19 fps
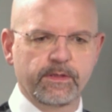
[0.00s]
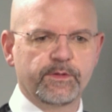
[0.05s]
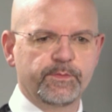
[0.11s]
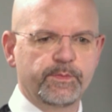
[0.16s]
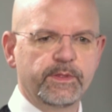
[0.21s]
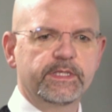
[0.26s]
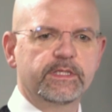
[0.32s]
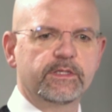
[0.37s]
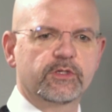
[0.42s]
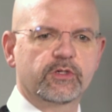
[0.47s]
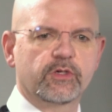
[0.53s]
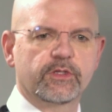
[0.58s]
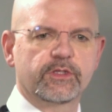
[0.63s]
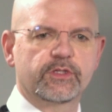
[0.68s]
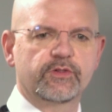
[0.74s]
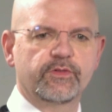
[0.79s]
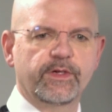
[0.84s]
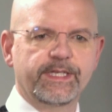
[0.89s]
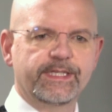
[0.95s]
business
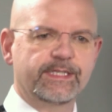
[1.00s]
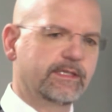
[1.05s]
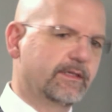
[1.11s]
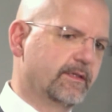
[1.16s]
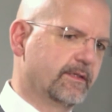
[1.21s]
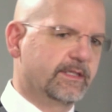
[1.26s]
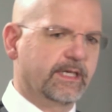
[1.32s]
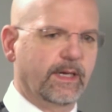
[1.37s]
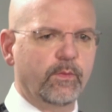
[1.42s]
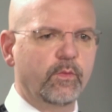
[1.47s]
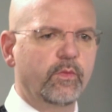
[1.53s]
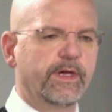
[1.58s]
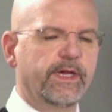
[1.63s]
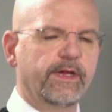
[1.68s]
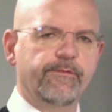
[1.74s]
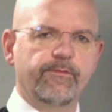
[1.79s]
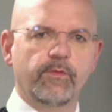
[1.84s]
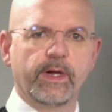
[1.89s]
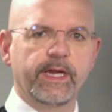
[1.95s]
constraints in some
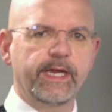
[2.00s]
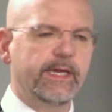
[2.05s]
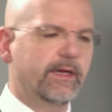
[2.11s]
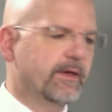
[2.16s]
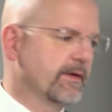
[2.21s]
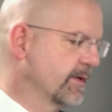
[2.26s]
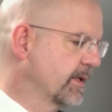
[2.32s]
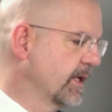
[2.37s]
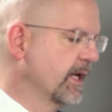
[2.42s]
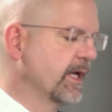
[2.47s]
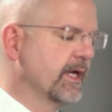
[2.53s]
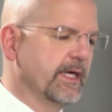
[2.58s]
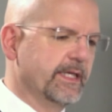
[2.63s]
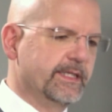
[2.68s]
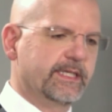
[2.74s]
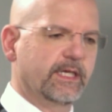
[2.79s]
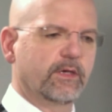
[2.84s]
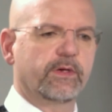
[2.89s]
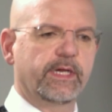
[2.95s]
way and
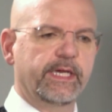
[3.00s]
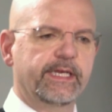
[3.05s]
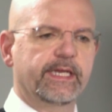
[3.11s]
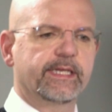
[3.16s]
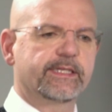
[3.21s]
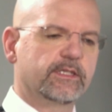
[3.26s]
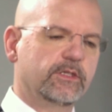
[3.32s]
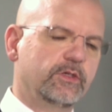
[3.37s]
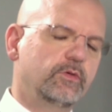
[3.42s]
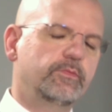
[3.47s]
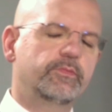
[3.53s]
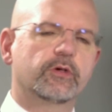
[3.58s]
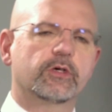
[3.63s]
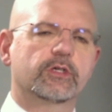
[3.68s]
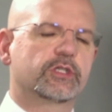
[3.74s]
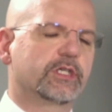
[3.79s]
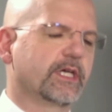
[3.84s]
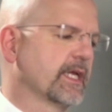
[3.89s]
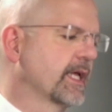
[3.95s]
say, okay, that's a new
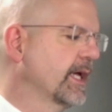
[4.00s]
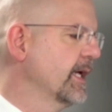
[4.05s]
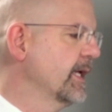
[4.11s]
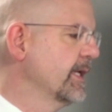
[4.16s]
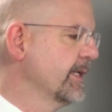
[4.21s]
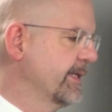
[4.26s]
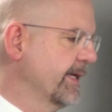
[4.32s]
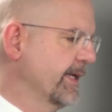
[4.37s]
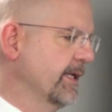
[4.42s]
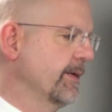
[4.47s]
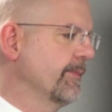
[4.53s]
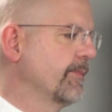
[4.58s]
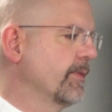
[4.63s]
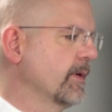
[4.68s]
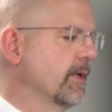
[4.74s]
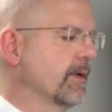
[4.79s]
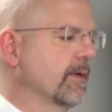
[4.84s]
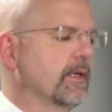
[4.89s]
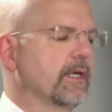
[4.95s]
project, then
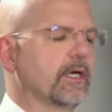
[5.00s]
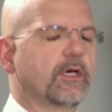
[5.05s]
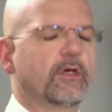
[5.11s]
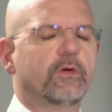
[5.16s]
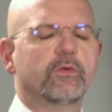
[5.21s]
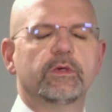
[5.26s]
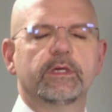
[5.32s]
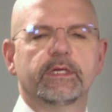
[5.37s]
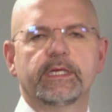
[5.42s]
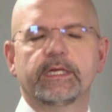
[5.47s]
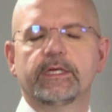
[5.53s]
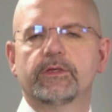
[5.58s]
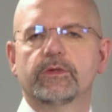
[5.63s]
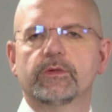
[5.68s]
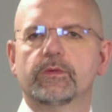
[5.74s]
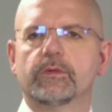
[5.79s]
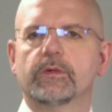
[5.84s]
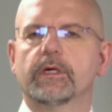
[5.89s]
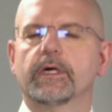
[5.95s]
include it
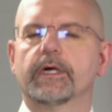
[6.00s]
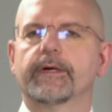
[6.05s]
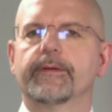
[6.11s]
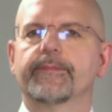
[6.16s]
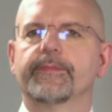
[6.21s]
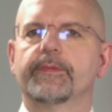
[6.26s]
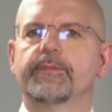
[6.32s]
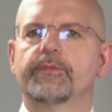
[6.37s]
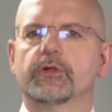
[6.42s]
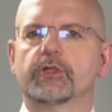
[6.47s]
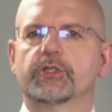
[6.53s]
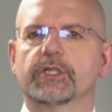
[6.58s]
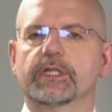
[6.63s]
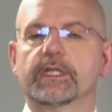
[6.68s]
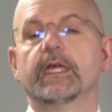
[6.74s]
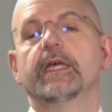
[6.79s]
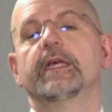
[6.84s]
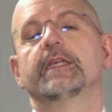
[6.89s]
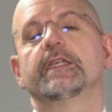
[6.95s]
into the
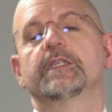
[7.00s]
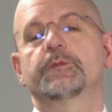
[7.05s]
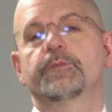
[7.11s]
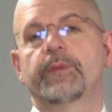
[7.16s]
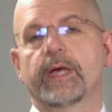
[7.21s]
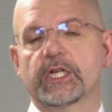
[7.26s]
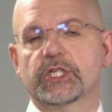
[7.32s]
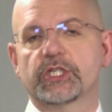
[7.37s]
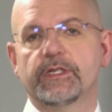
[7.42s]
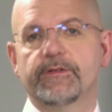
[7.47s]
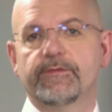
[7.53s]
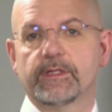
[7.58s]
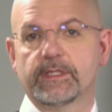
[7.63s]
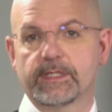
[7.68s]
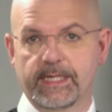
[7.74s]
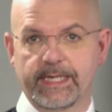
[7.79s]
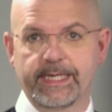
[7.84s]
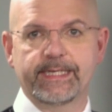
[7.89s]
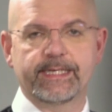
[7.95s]
project, especially if
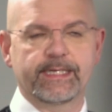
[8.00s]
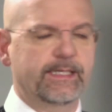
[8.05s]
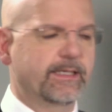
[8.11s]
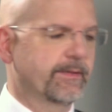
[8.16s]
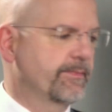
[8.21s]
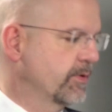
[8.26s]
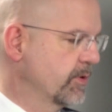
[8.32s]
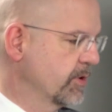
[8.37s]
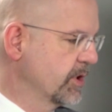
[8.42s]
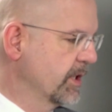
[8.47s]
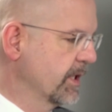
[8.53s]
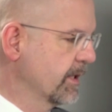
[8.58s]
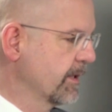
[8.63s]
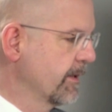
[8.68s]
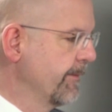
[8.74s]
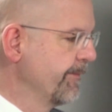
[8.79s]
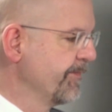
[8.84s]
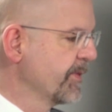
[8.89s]
it's later in the project.